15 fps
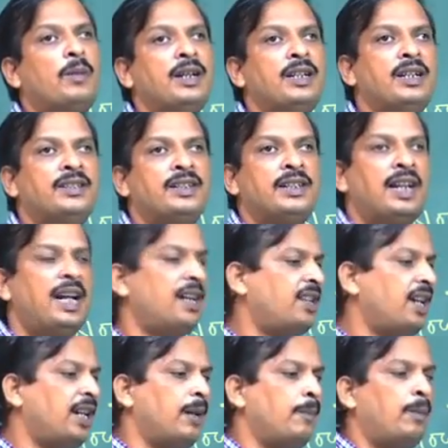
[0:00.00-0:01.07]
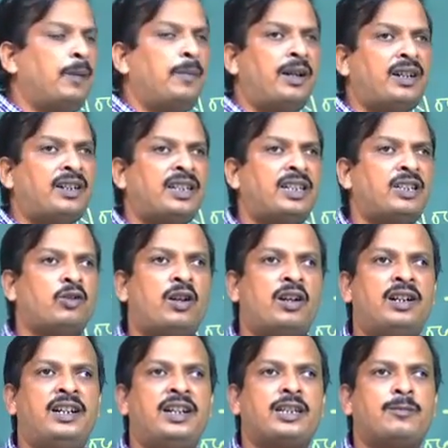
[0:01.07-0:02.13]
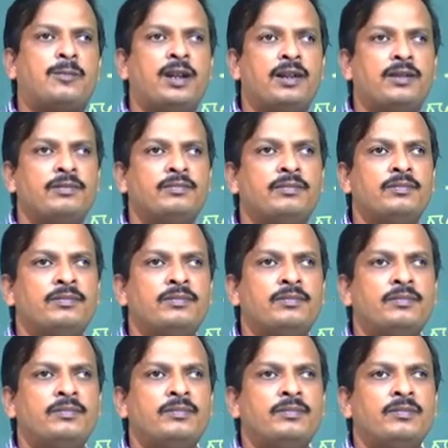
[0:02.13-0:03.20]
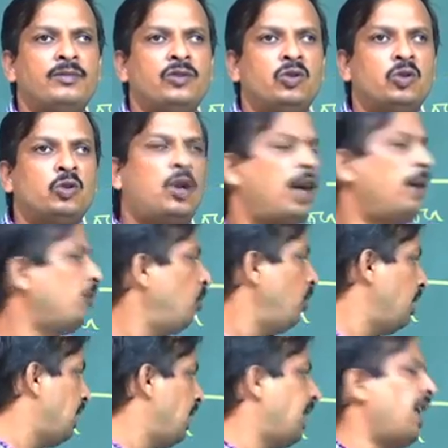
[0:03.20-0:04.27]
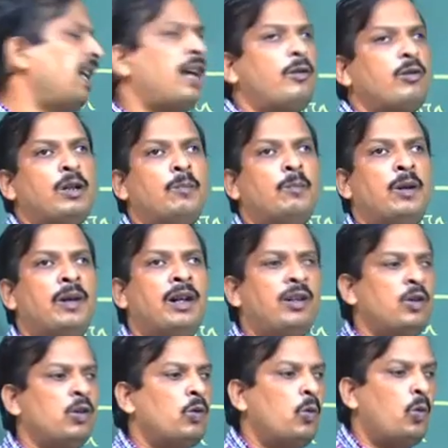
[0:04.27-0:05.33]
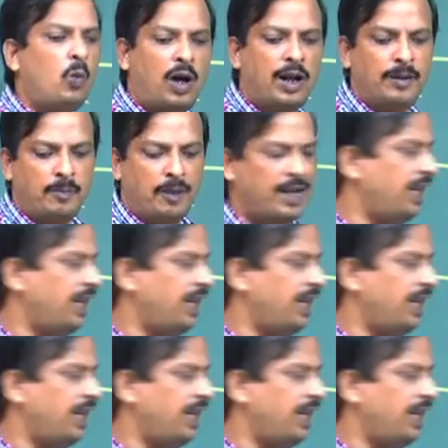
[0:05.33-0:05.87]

by Az? Az implementation is already explained. So I have to implement 1 by